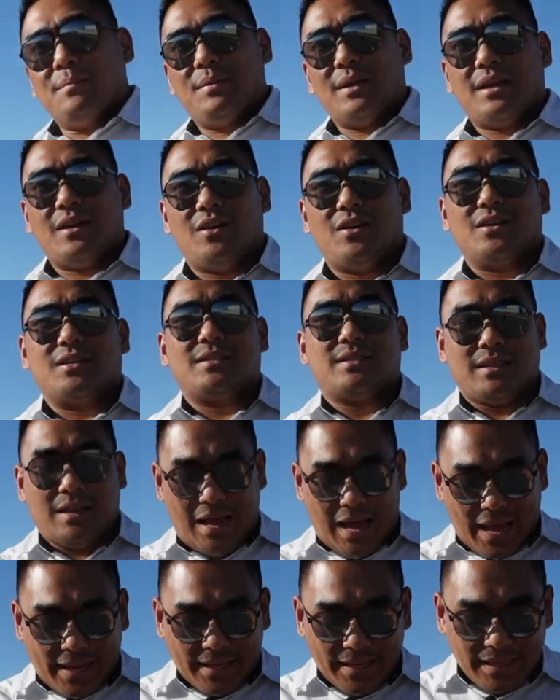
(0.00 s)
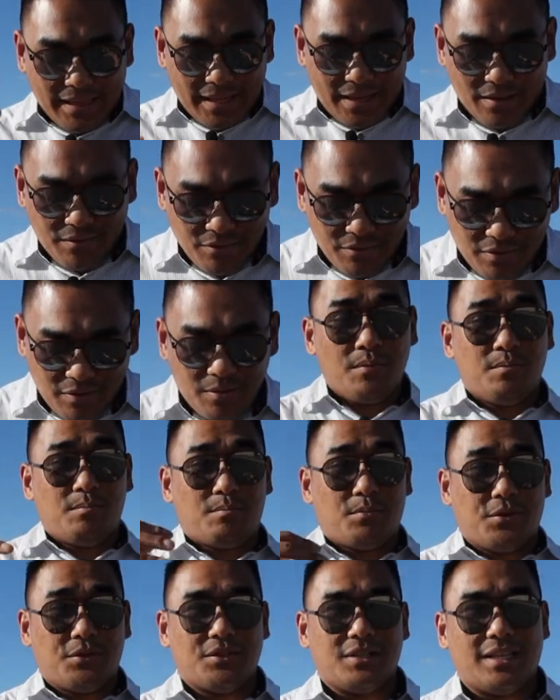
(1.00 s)
because I live,
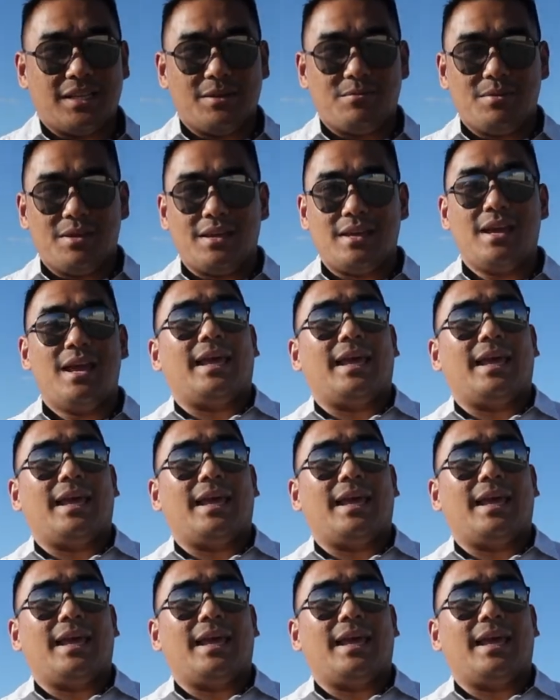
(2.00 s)
personally me,